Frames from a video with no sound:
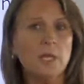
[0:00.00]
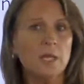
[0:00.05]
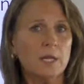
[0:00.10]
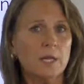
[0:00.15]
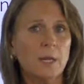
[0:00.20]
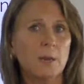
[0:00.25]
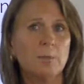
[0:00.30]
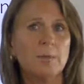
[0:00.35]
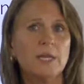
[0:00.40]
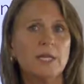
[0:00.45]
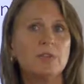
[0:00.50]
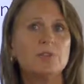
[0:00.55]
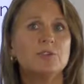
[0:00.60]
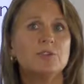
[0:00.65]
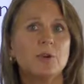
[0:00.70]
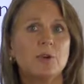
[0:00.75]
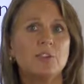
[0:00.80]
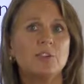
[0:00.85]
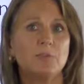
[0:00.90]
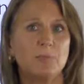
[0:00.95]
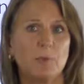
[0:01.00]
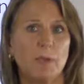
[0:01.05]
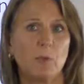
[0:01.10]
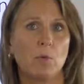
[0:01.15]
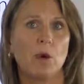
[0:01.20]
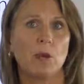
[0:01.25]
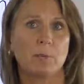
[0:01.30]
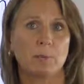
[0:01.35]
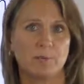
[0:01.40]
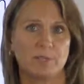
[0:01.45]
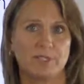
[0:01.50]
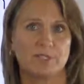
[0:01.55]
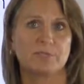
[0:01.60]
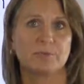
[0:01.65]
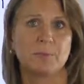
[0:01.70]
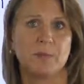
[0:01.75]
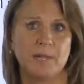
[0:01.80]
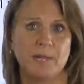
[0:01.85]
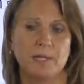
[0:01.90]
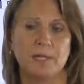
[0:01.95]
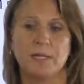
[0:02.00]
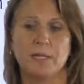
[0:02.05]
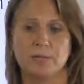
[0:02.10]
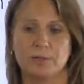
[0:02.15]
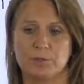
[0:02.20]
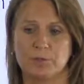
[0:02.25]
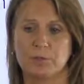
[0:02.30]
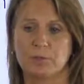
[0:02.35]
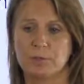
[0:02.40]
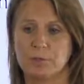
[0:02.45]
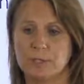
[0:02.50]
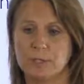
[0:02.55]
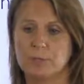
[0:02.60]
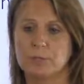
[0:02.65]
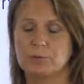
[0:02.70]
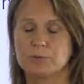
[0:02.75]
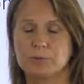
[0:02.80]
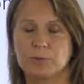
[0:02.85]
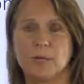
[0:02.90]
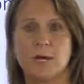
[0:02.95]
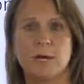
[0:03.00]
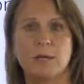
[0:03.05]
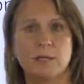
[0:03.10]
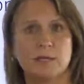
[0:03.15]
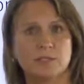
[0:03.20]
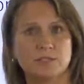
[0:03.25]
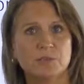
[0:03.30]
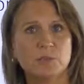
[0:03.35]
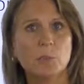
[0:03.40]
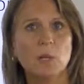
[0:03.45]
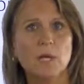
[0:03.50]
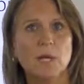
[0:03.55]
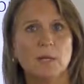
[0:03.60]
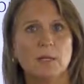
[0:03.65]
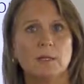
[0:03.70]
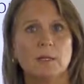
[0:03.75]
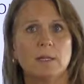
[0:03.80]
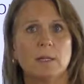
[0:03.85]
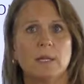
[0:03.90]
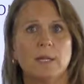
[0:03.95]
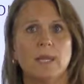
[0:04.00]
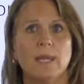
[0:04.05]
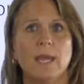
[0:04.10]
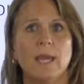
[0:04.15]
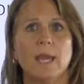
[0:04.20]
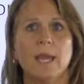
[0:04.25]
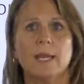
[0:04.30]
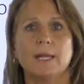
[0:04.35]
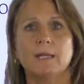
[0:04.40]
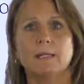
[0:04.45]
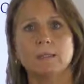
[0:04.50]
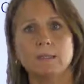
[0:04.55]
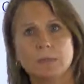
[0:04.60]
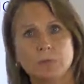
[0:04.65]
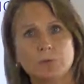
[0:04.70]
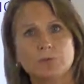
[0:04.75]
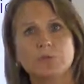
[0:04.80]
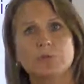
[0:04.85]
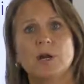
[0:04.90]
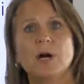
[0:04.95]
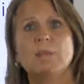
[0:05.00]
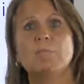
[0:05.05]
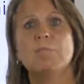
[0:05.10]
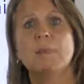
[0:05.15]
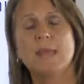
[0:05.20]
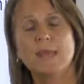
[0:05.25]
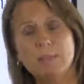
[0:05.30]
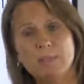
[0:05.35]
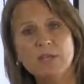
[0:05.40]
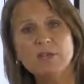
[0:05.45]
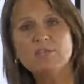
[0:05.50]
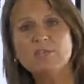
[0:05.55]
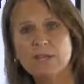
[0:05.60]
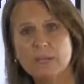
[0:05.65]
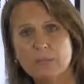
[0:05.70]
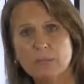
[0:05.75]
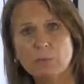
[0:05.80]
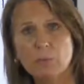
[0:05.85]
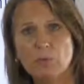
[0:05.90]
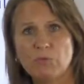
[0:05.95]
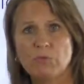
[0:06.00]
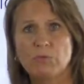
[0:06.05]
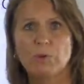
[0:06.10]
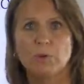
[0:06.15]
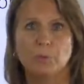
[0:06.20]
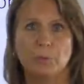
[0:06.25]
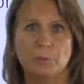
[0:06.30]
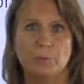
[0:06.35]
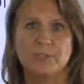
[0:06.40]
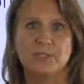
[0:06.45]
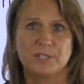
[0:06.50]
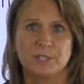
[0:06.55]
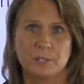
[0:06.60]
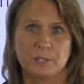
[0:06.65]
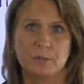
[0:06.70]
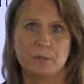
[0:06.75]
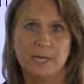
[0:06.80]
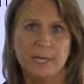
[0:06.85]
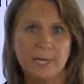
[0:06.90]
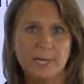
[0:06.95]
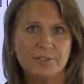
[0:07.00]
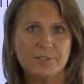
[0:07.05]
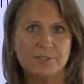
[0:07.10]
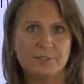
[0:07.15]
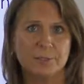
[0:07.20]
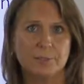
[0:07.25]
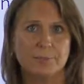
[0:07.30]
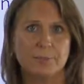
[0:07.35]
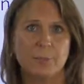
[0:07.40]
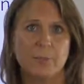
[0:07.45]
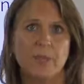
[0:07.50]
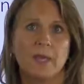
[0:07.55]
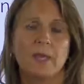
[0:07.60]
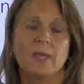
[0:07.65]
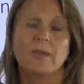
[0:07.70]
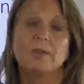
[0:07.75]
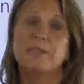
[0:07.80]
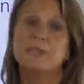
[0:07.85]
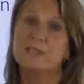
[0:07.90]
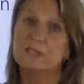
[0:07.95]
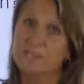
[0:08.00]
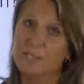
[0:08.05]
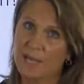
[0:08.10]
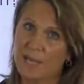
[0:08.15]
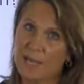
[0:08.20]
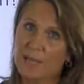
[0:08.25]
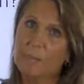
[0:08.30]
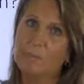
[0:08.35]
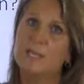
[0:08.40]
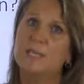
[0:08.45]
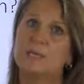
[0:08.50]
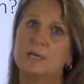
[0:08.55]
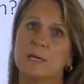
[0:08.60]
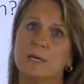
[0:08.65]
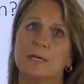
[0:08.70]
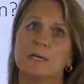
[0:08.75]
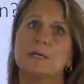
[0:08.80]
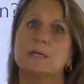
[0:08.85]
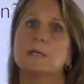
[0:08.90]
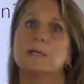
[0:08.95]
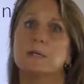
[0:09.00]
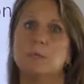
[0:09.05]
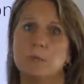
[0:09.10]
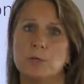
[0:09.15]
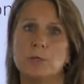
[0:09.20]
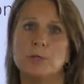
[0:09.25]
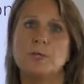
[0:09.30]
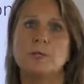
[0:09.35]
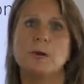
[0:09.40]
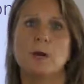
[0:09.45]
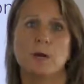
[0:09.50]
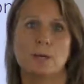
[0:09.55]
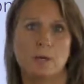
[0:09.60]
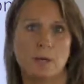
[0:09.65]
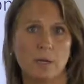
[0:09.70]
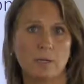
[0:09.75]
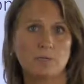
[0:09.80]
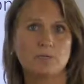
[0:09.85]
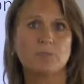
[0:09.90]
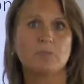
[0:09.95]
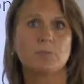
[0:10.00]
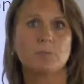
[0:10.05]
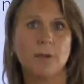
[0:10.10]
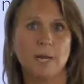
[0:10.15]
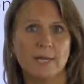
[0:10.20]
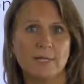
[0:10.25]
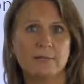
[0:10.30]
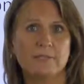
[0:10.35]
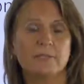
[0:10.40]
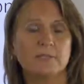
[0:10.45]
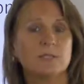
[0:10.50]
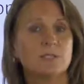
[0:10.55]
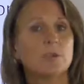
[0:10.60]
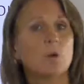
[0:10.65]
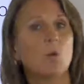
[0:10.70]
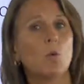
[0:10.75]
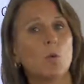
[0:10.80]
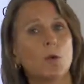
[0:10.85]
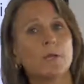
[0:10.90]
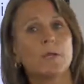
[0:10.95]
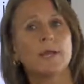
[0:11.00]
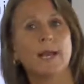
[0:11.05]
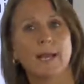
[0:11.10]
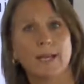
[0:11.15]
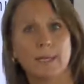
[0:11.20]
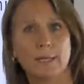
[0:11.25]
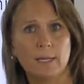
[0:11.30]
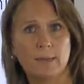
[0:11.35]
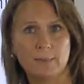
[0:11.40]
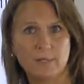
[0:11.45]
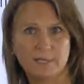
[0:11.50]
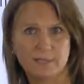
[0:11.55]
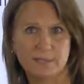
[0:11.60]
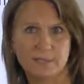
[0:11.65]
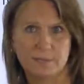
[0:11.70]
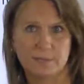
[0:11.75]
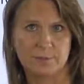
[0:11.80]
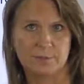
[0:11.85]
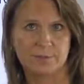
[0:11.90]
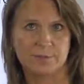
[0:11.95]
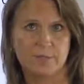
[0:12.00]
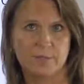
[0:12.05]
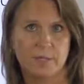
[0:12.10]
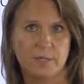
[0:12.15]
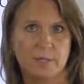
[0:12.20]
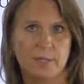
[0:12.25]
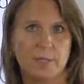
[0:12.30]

Now, many adults may want to participate in a clinical trial as well, and a clinical trial may be available for your particular cancer. These can be done in community oncology practices or in academic centers.